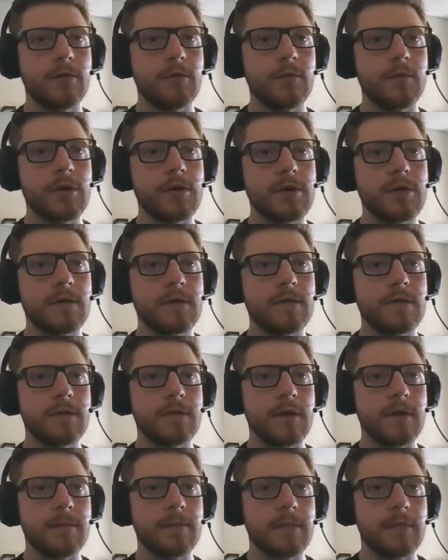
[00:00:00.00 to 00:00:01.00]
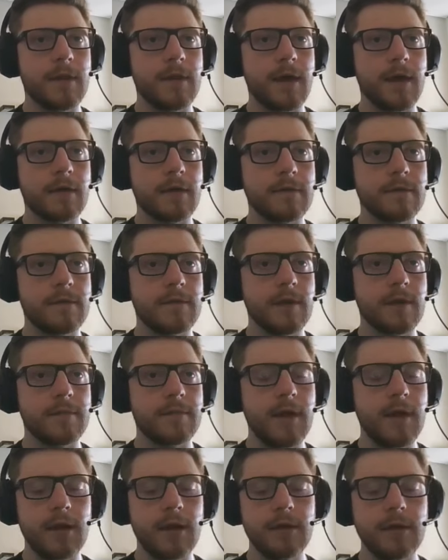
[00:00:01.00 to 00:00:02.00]
which is some text
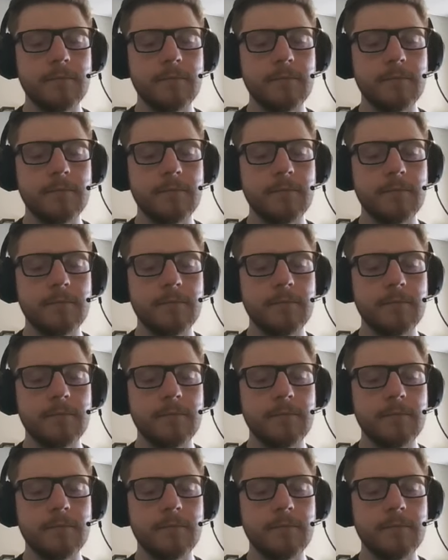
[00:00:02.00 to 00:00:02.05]
updated.